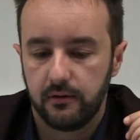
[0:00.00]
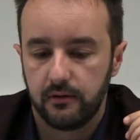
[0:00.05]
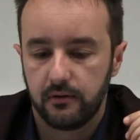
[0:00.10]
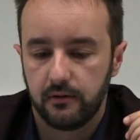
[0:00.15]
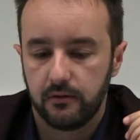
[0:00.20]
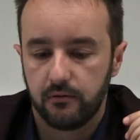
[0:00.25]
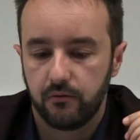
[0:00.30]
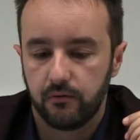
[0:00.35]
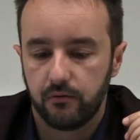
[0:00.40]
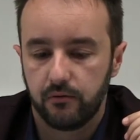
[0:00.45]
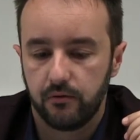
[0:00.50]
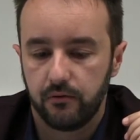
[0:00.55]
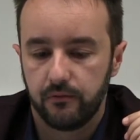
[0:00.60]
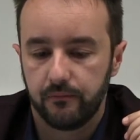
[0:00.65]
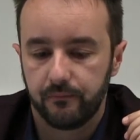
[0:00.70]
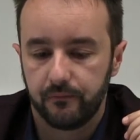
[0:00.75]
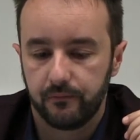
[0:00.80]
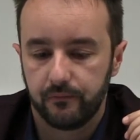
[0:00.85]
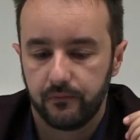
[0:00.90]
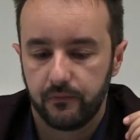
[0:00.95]
in
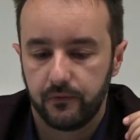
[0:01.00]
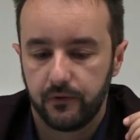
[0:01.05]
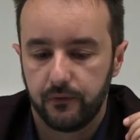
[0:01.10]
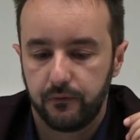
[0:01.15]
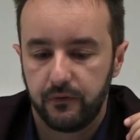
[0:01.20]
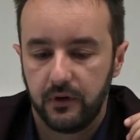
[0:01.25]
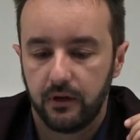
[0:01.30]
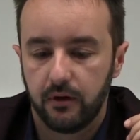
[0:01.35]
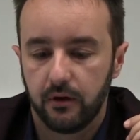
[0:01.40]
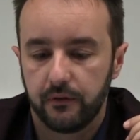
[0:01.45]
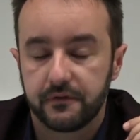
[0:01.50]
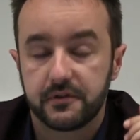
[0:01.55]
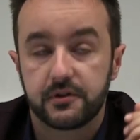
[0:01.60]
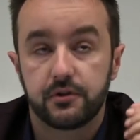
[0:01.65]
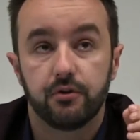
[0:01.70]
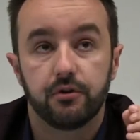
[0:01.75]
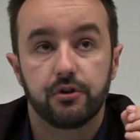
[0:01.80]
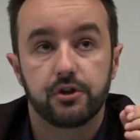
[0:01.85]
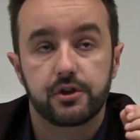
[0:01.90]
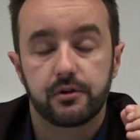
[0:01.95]
the field
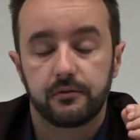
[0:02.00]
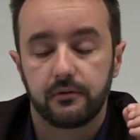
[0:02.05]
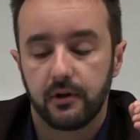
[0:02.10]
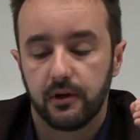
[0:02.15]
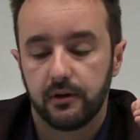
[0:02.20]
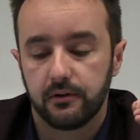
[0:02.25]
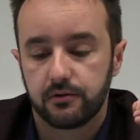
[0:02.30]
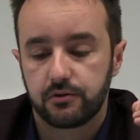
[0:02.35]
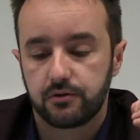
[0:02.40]
of search.